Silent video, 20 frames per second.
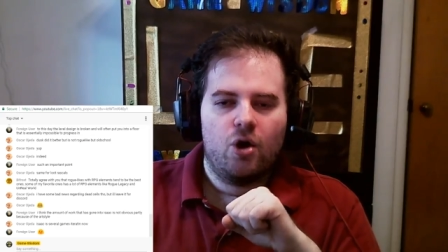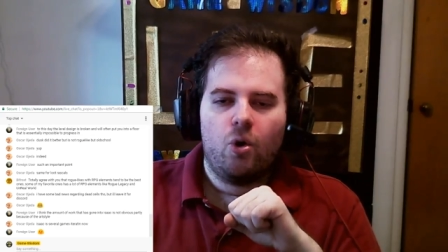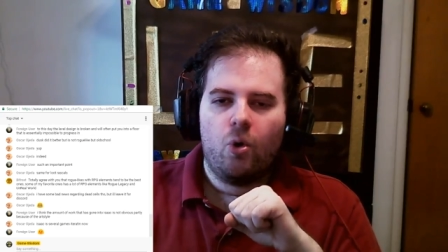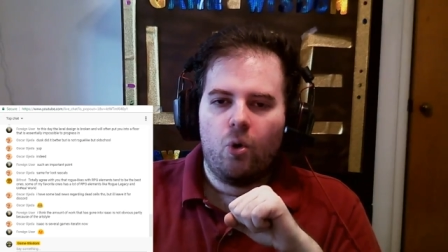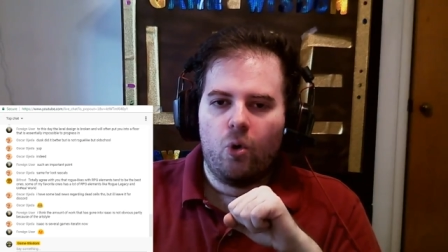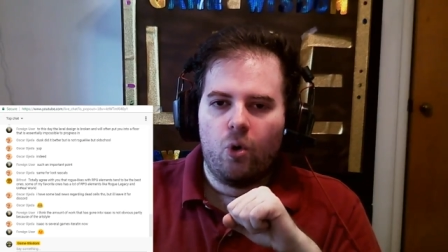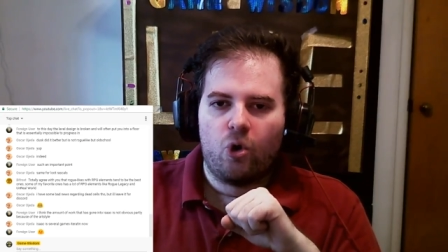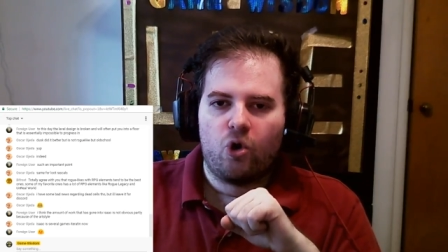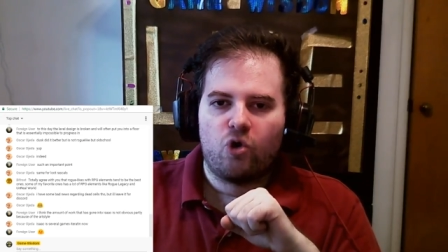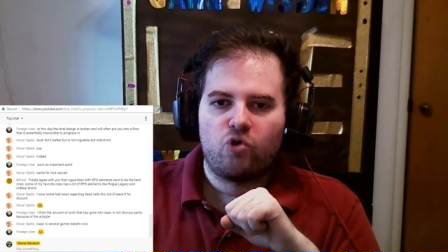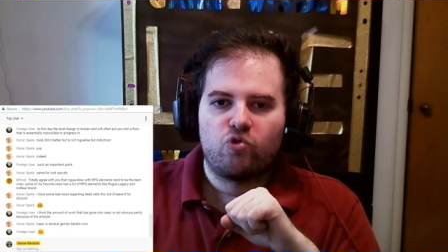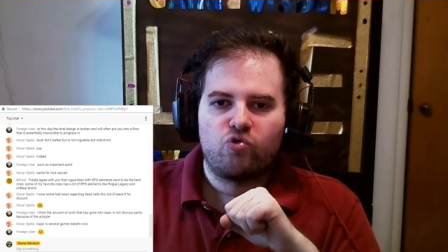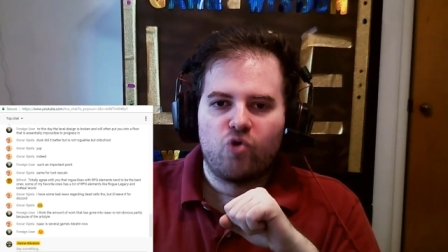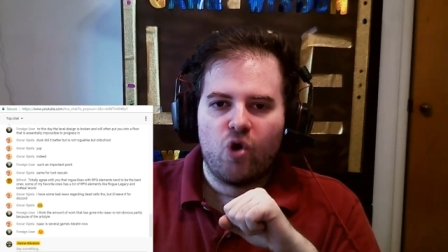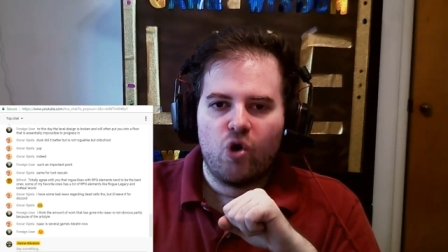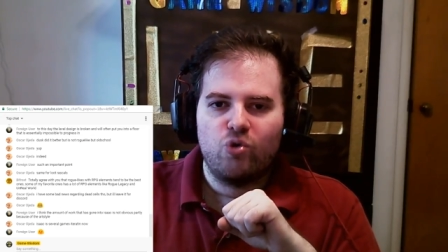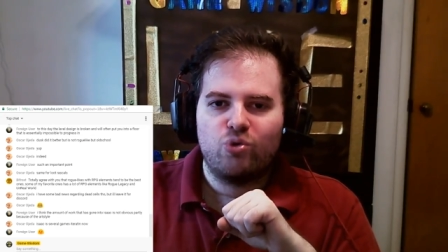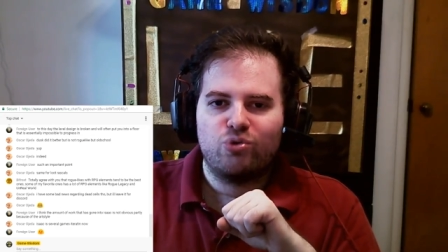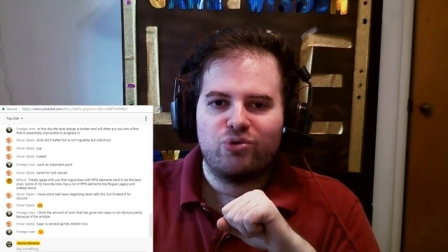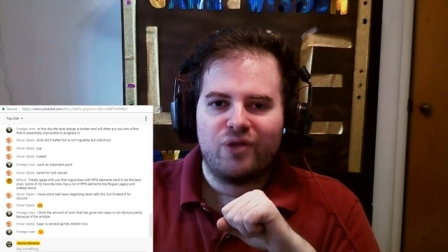or
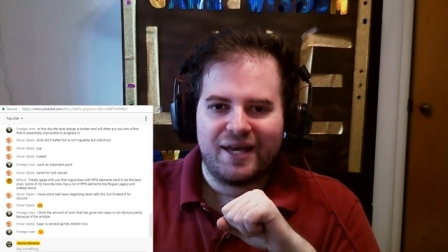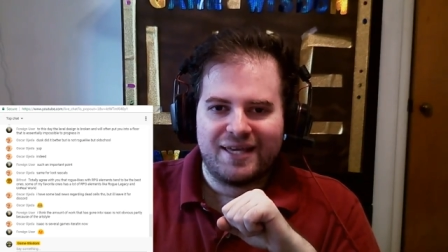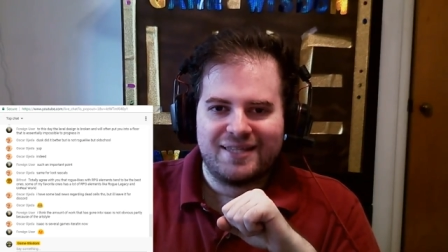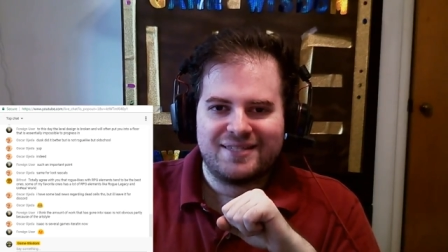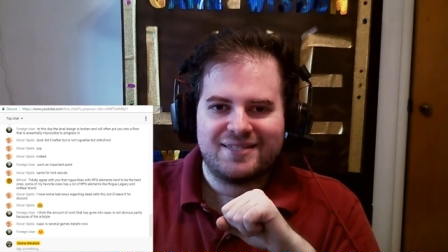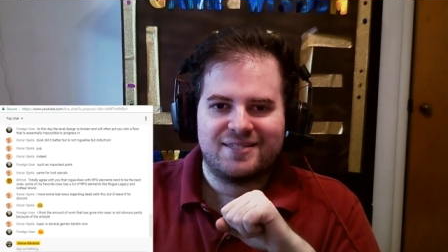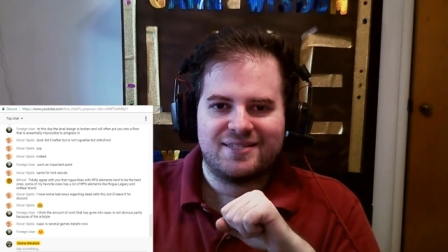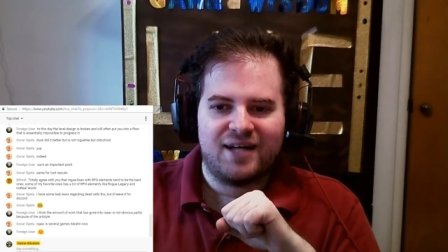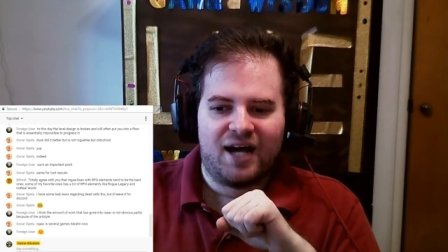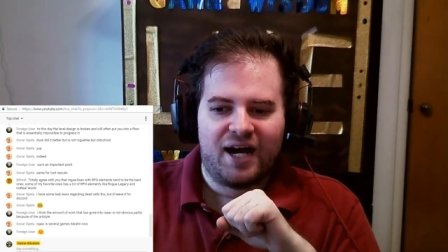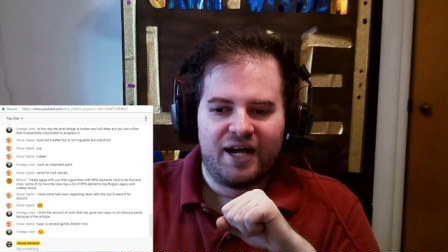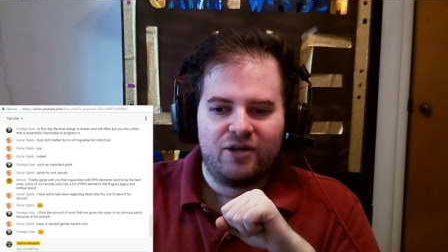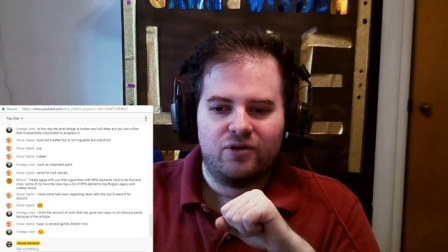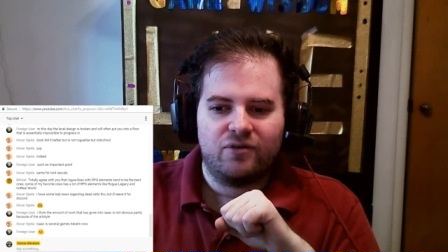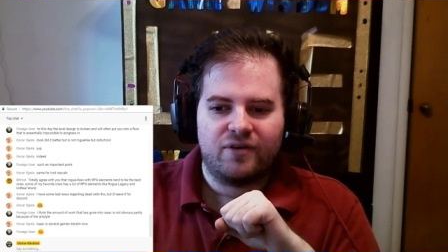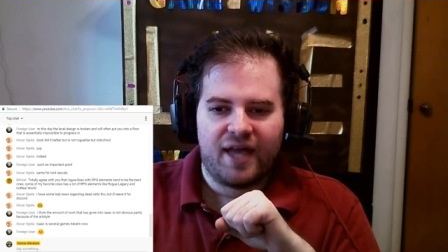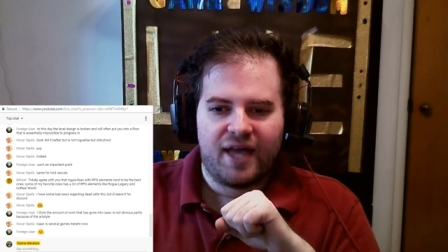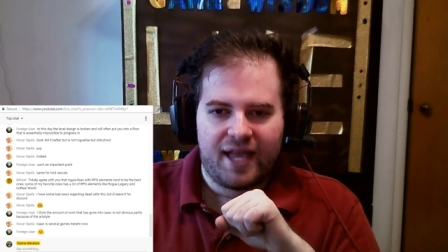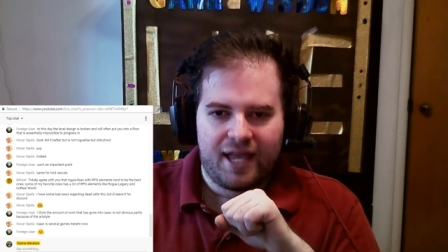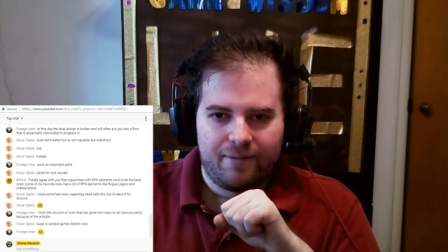roguelite style
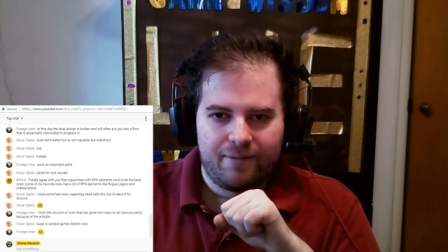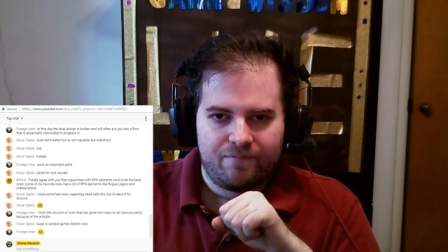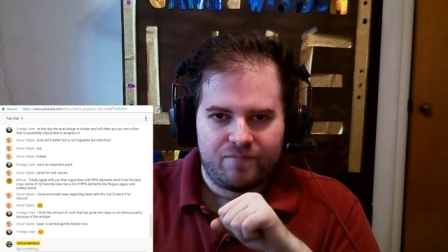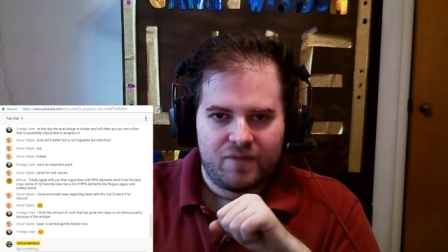game?